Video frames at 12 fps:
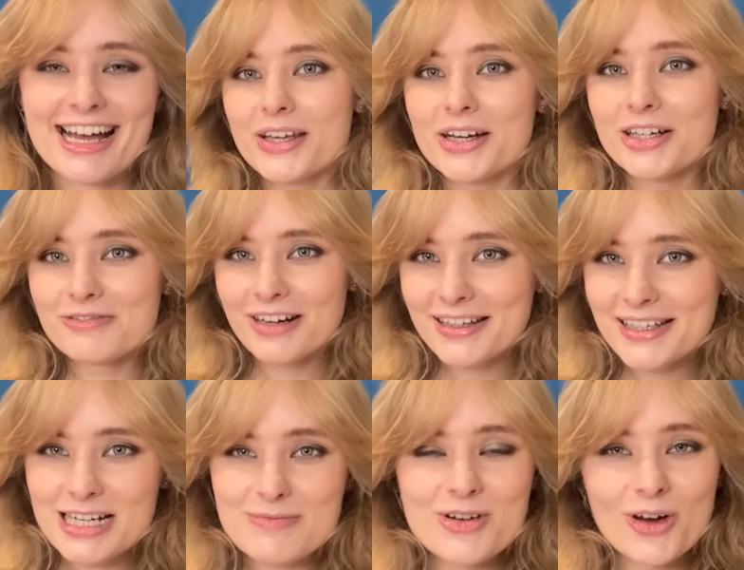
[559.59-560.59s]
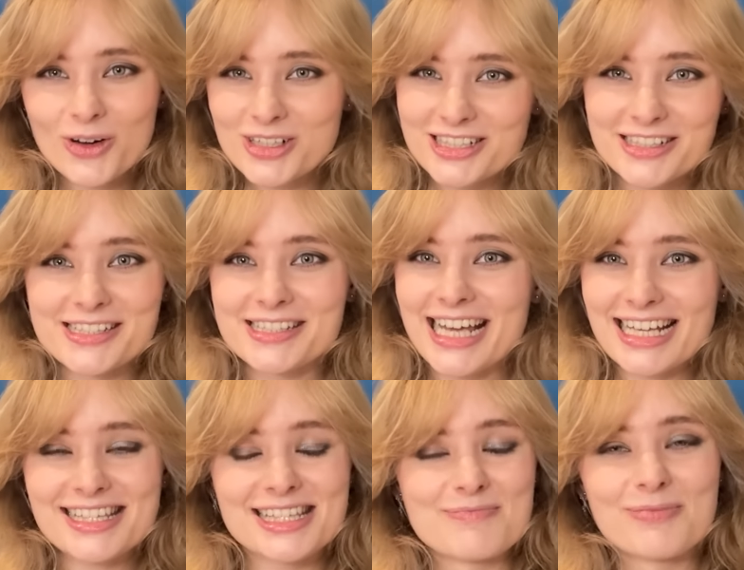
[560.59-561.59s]
Her really obnoxious yet
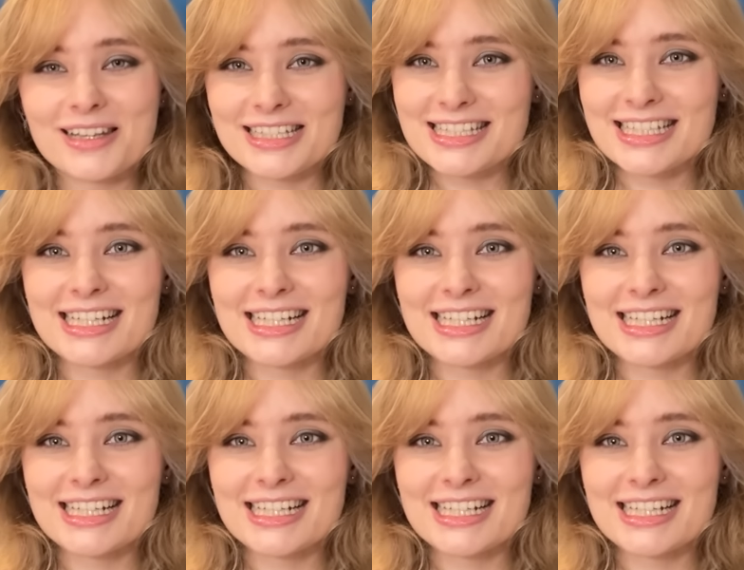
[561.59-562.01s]
simplistic